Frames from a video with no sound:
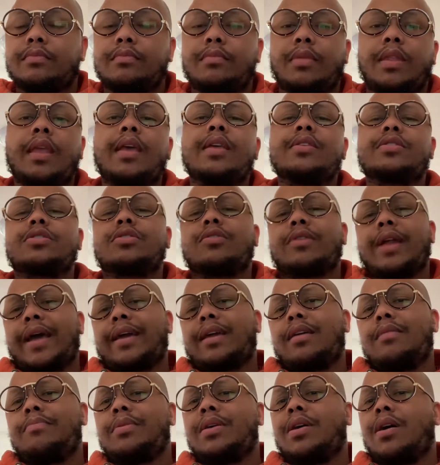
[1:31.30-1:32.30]
And so that
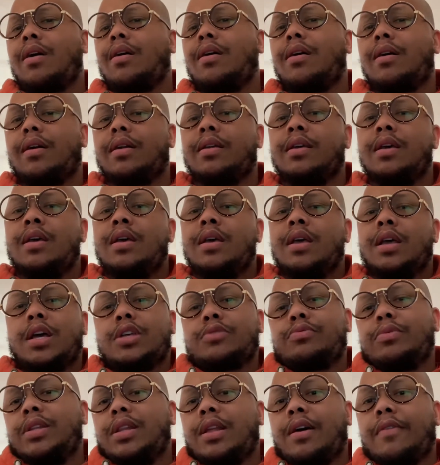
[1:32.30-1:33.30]
can be hard
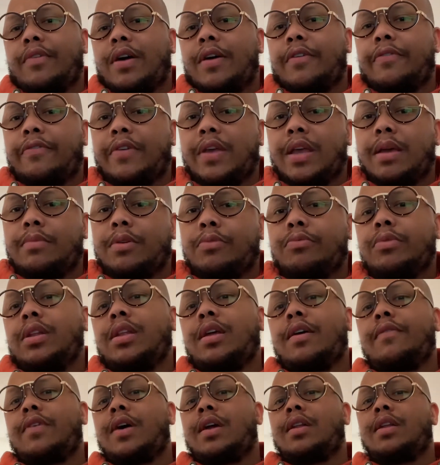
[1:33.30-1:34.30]
because we love our family. We
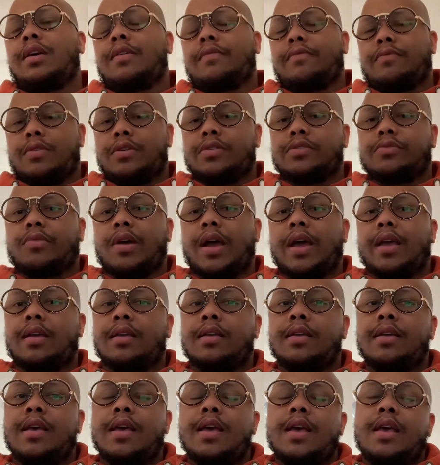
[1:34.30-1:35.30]
love our loved ones,
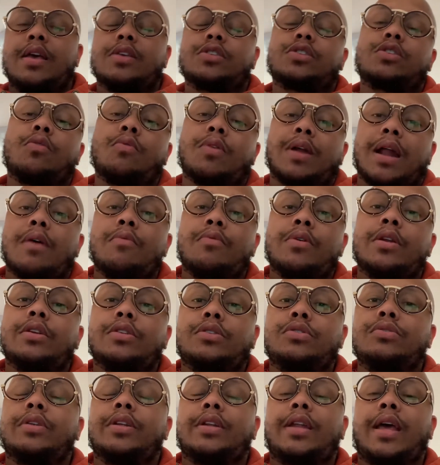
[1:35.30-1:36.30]
right? And so what I want to
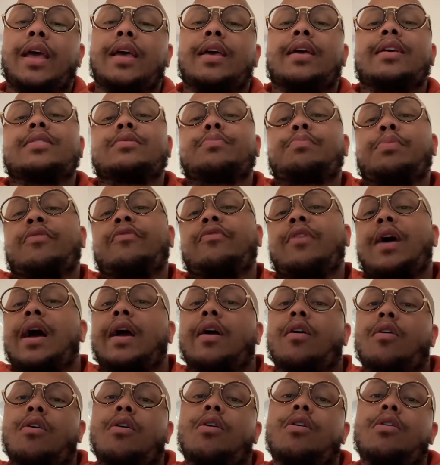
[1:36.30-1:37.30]
do today is
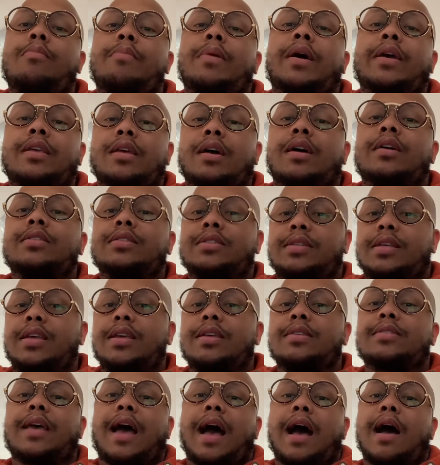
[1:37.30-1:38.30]
provide all my young
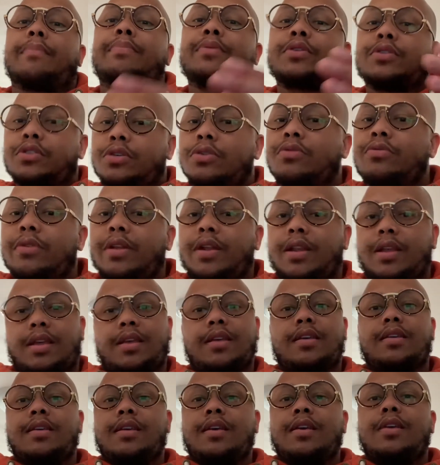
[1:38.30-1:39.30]
teens an
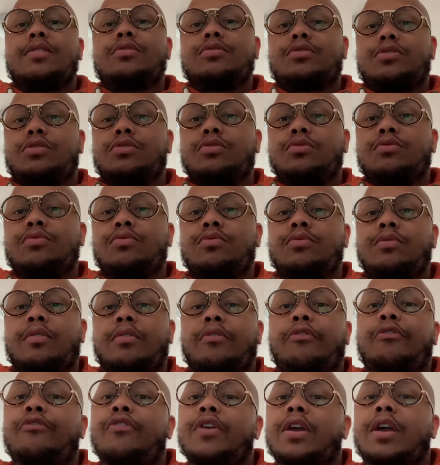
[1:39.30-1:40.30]
opportunity to
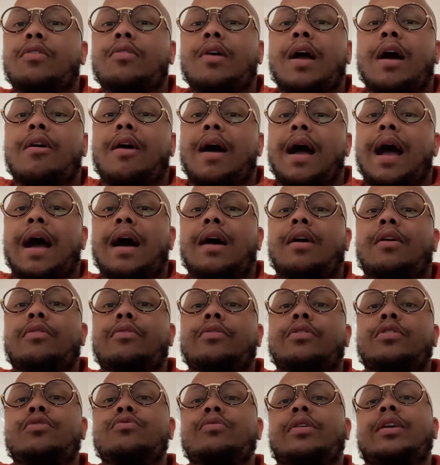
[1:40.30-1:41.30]
figure out
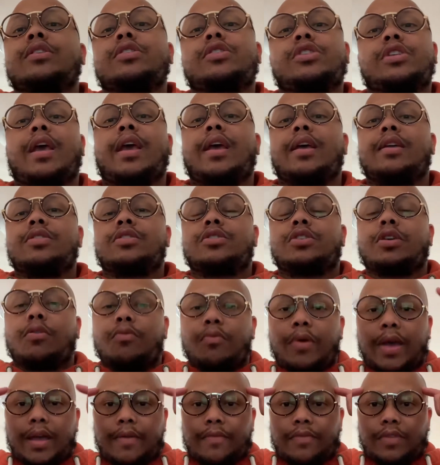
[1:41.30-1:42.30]
how you can change your
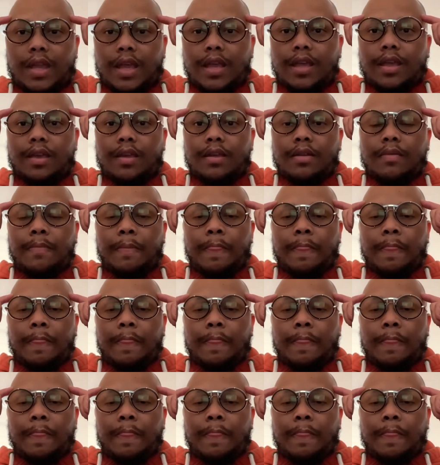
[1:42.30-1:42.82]
way of thinking.